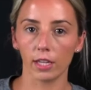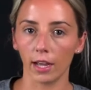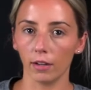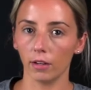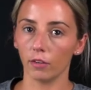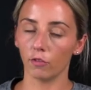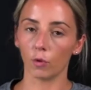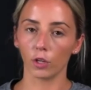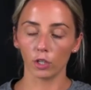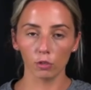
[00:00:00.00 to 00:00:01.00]
that
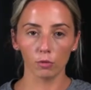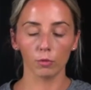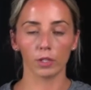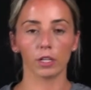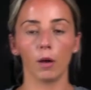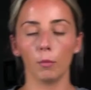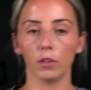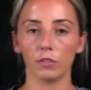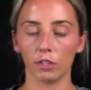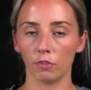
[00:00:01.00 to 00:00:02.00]
for you with a couple
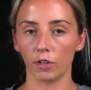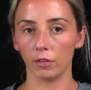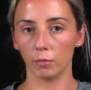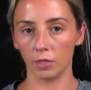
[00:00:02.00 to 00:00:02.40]
of different